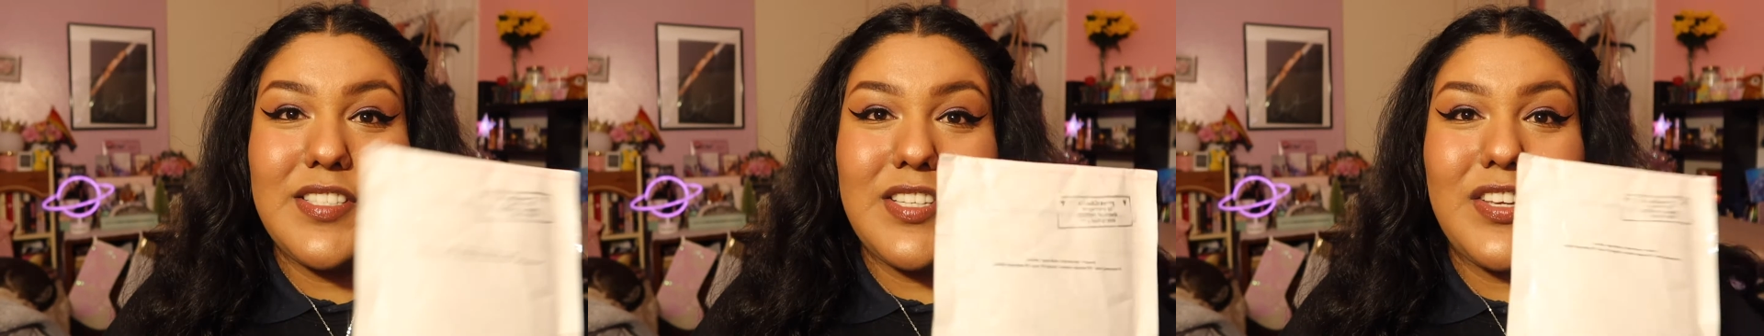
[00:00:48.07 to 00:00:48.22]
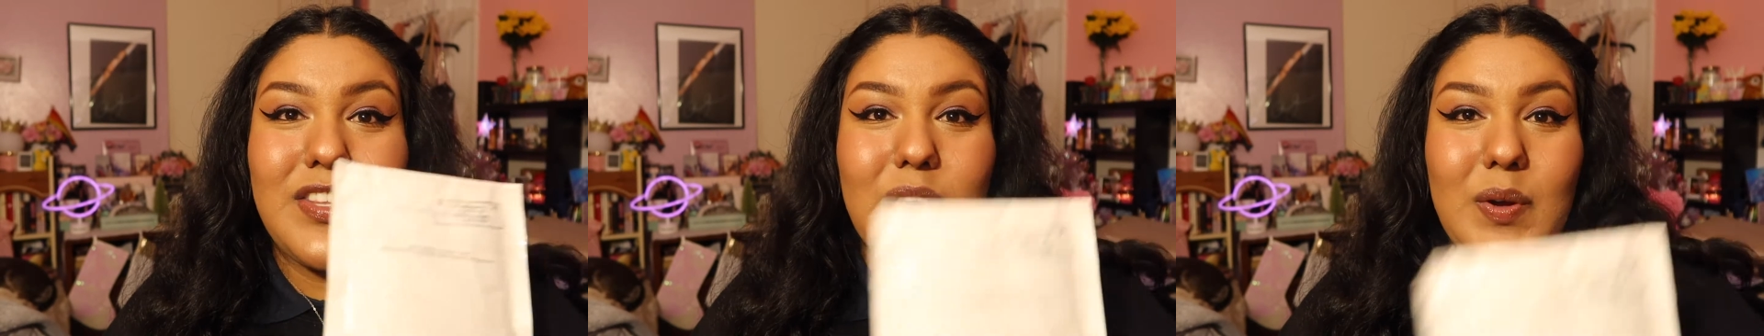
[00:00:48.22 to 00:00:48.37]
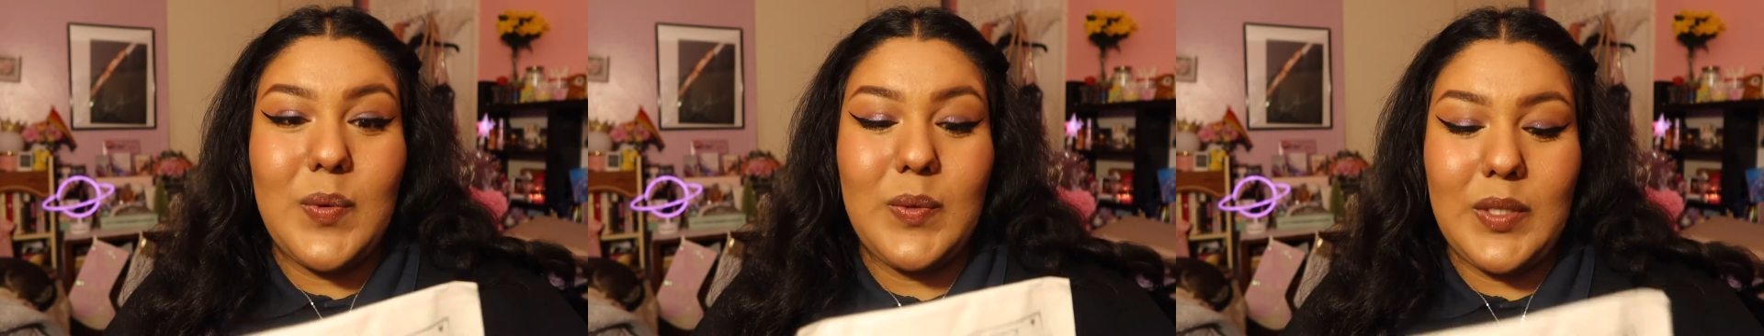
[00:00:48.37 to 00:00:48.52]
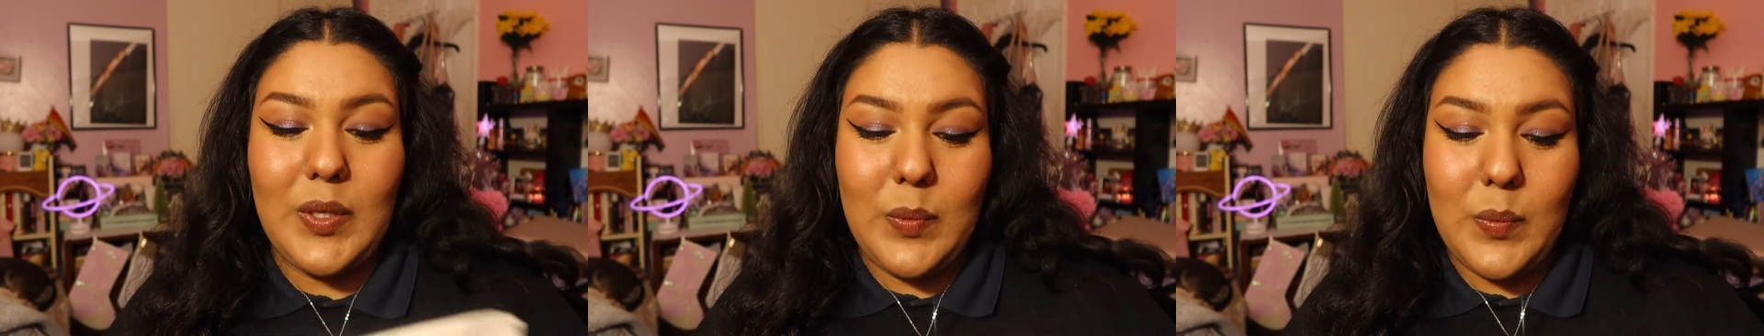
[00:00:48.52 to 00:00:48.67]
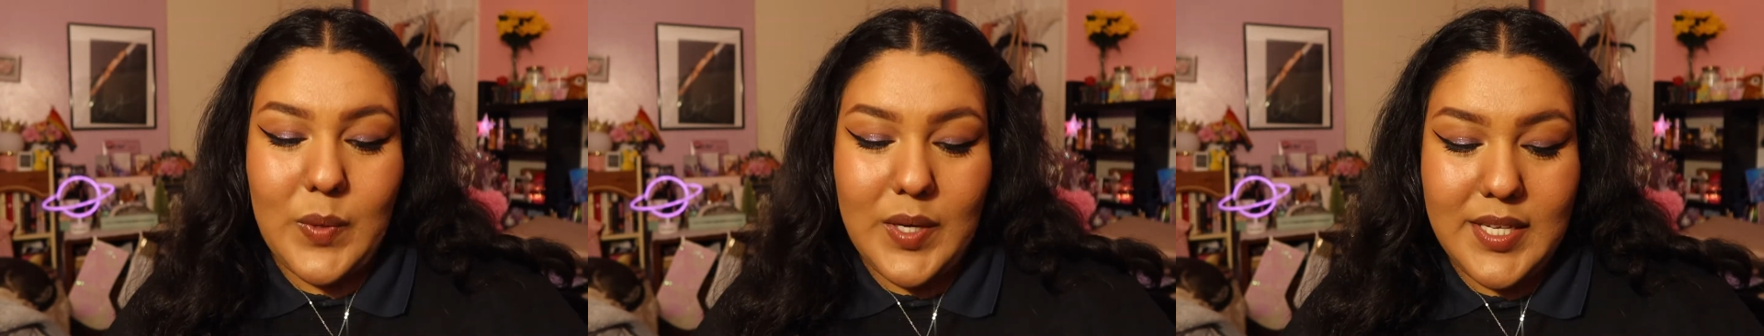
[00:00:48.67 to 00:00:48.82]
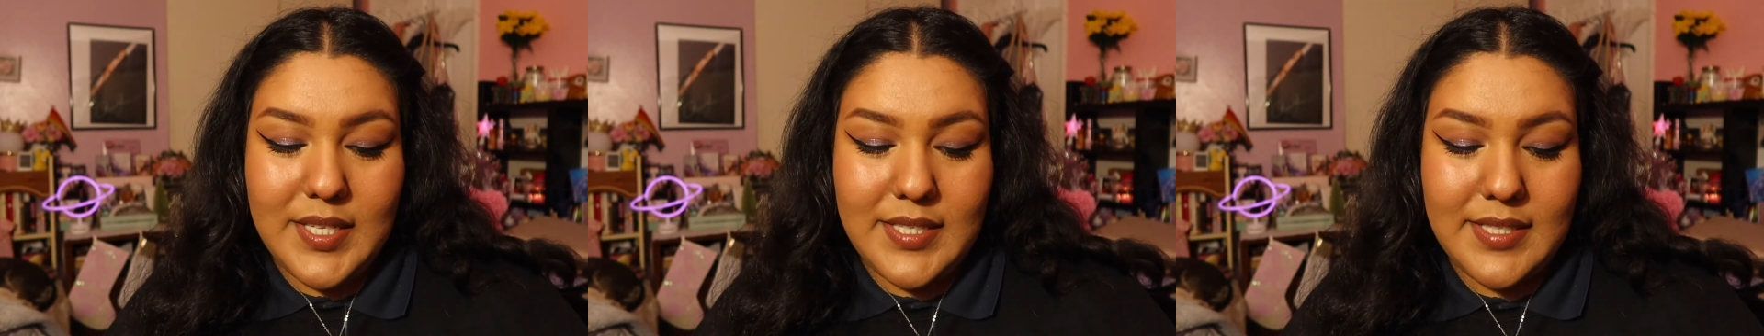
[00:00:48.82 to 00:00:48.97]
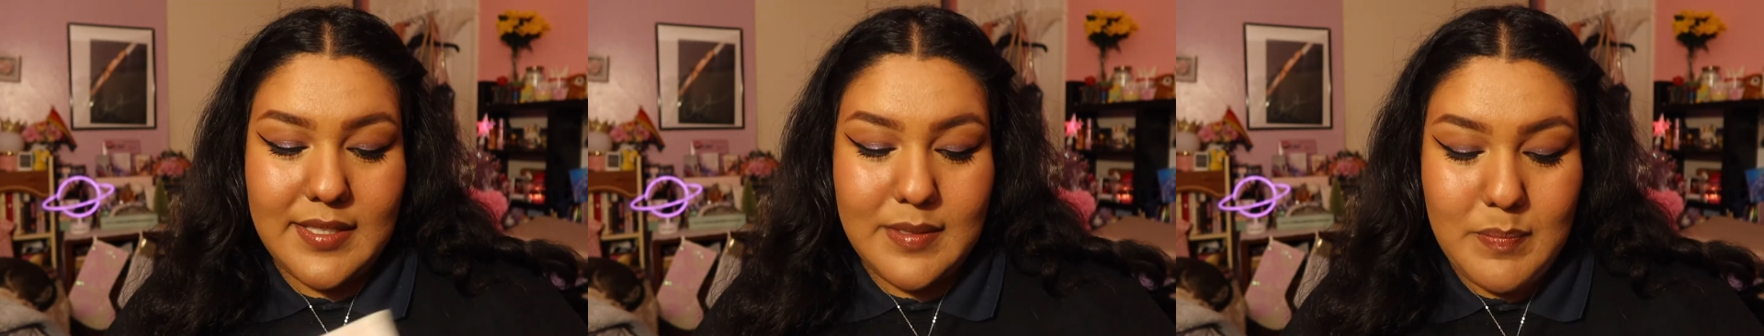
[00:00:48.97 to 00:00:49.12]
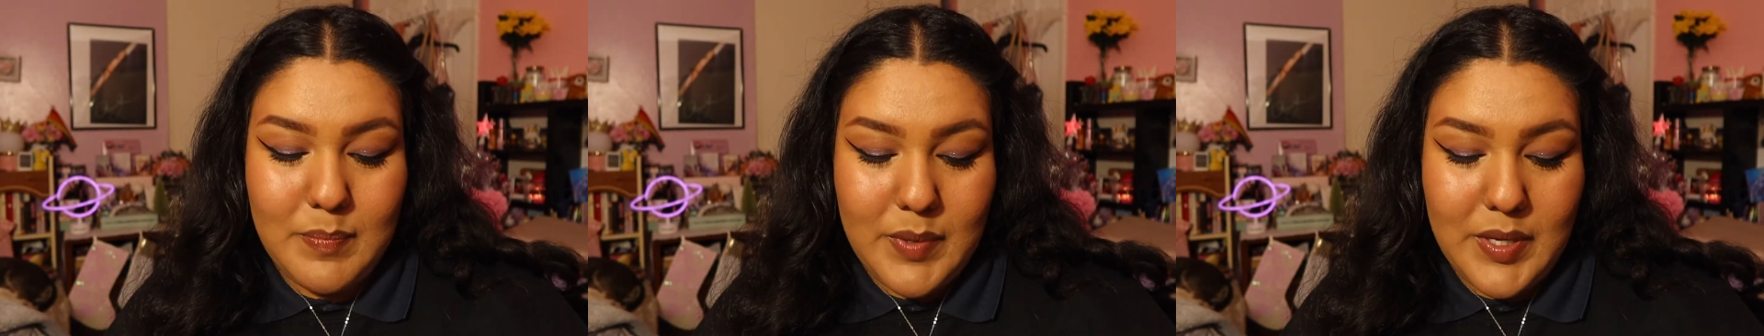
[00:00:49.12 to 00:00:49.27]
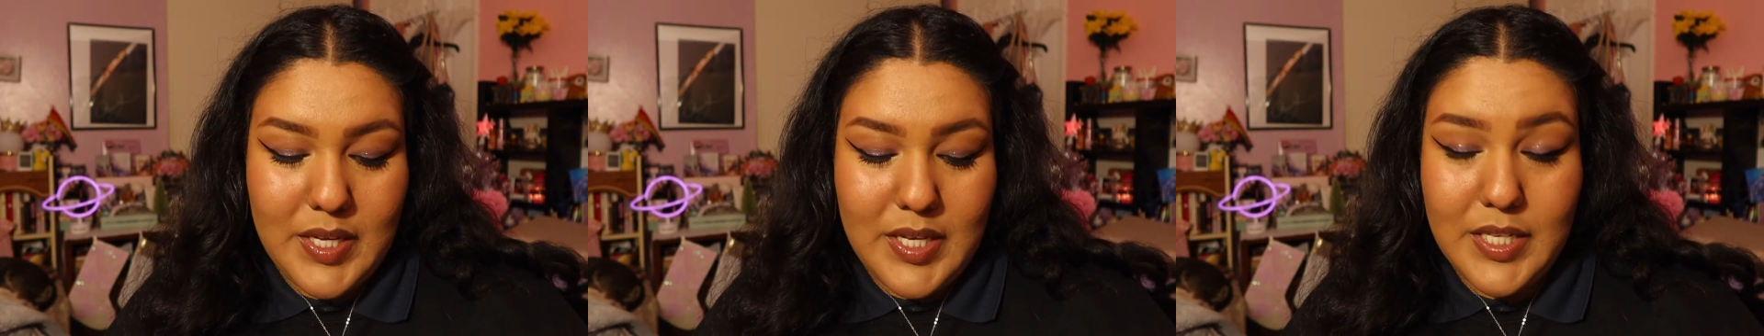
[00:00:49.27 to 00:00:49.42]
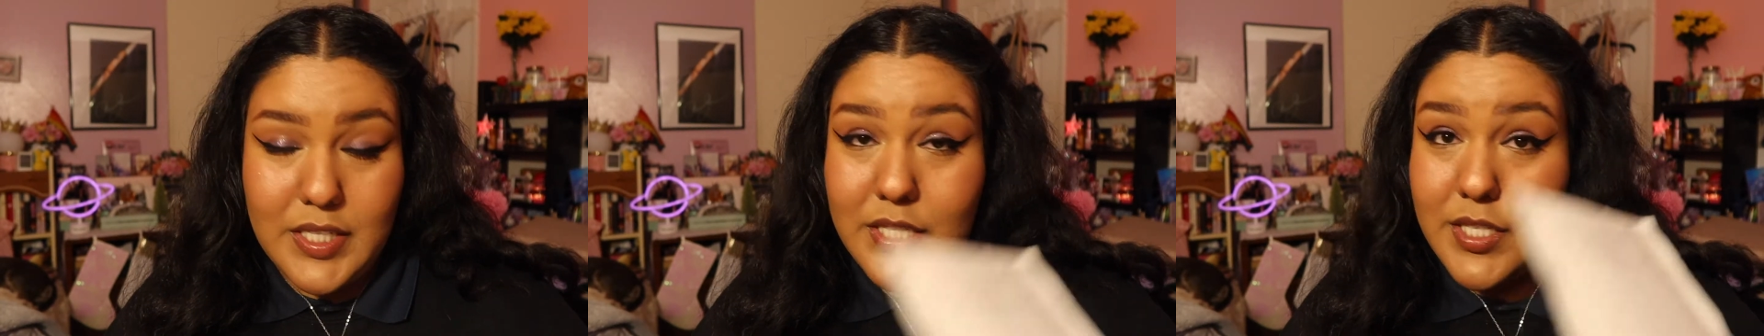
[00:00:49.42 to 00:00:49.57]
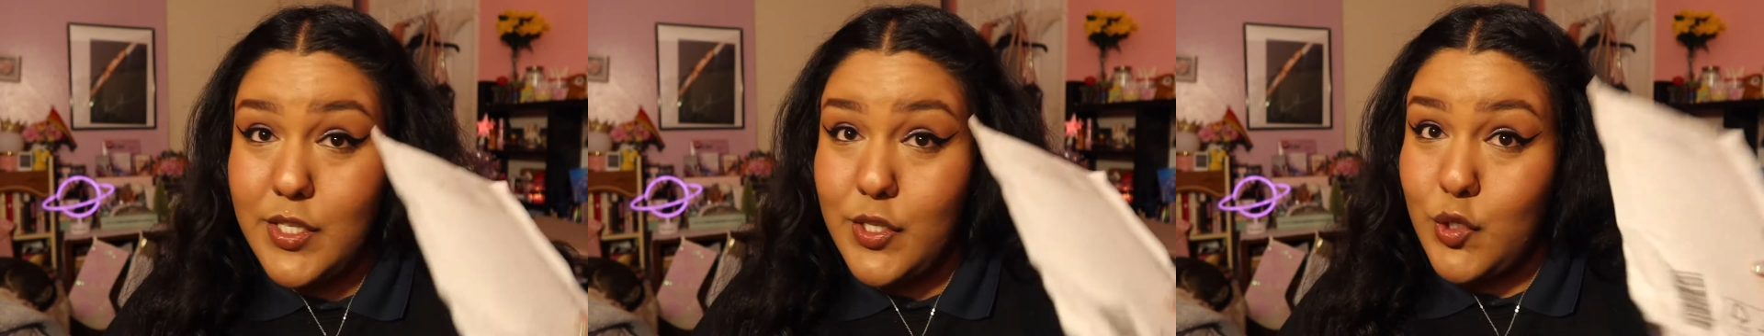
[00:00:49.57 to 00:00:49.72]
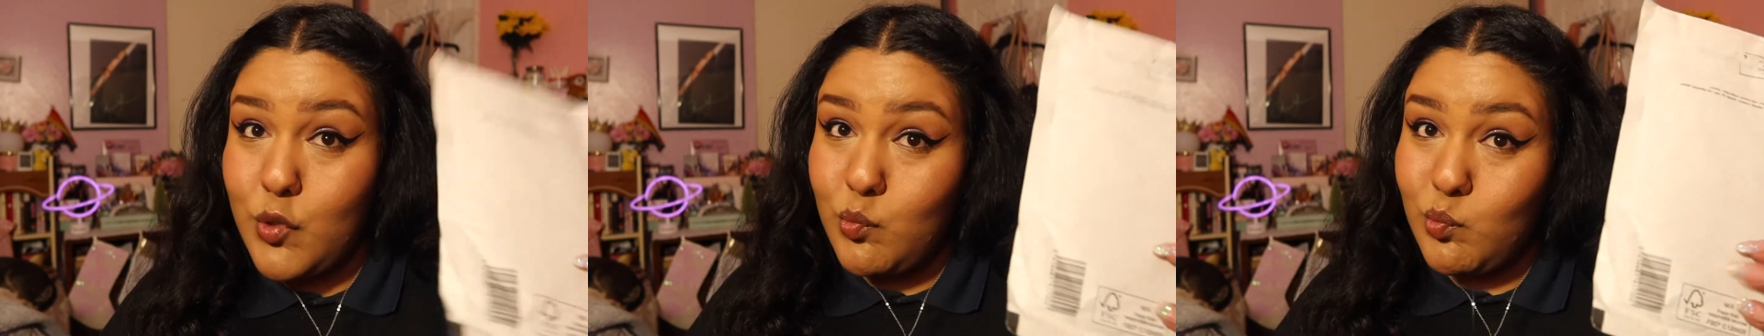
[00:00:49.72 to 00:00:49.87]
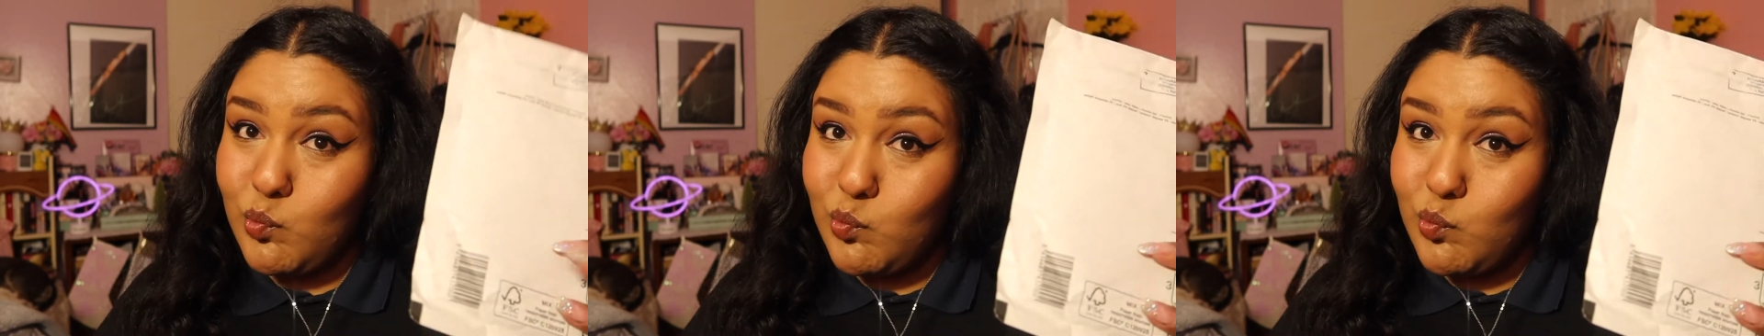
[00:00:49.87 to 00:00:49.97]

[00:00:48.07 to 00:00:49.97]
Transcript: are the only ones, but